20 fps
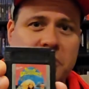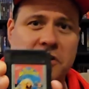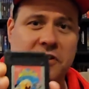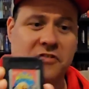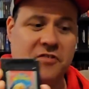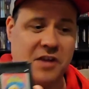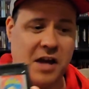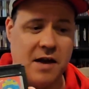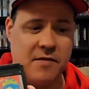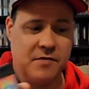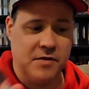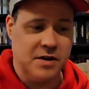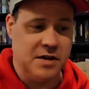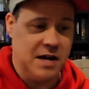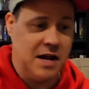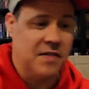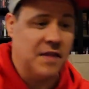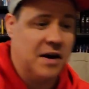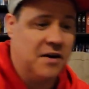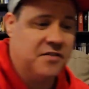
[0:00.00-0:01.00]
Discovery. Now
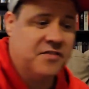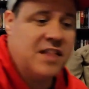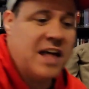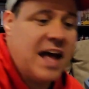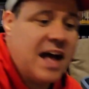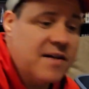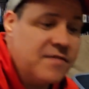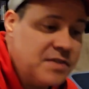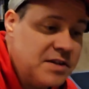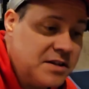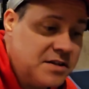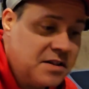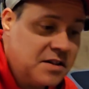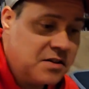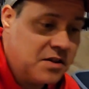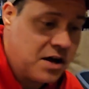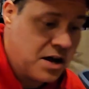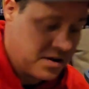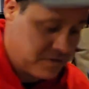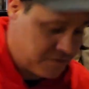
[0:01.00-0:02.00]
there's the heavy in the
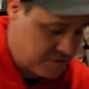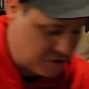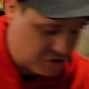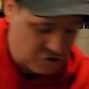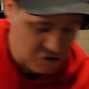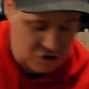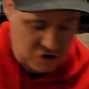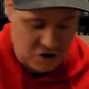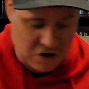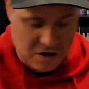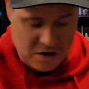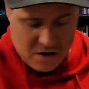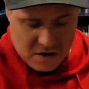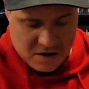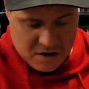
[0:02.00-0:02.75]
lot for sure.